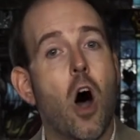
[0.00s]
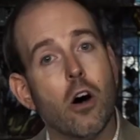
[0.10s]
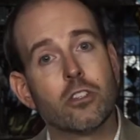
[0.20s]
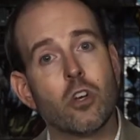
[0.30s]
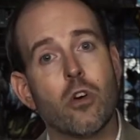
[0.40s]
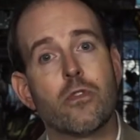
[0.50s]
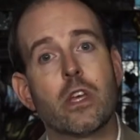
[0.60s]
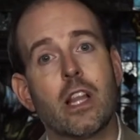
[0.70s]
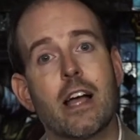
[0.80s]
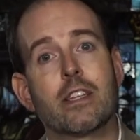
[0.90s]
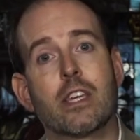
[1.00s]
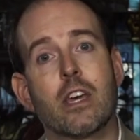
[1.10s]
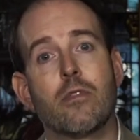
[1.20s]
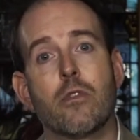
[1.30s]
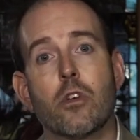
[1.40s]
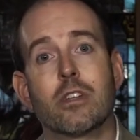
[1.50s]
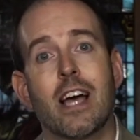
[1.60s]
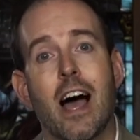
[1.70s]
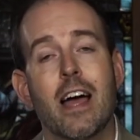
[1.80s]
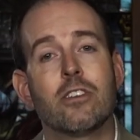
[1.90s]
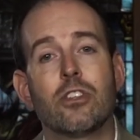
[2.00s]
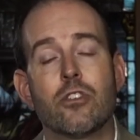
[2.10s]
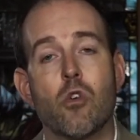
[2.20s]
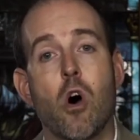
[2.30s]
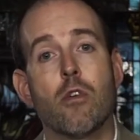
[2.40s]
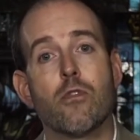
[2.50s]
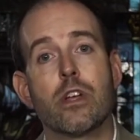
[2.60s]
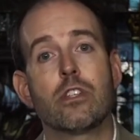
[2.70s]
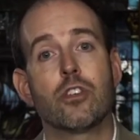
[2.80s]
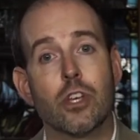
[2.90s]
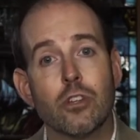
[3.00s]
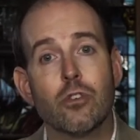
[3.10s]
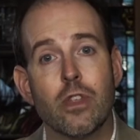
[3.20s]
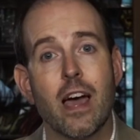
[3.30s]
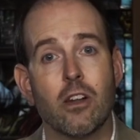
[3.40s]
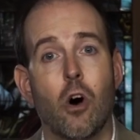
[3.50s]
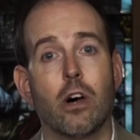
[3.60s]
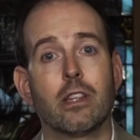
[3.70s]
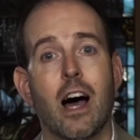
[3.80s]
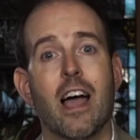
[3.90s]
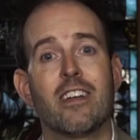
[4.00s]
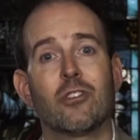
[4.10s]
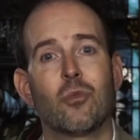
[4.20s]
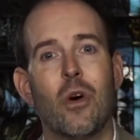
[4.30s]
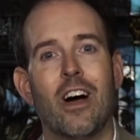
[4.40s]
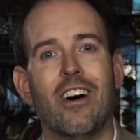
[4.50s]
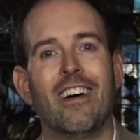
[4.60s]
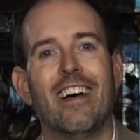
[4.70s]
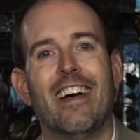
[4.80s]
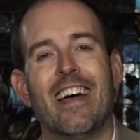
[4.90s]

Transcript: Also, if you'd like to give of your tithes and your offerings, you can do that online as well.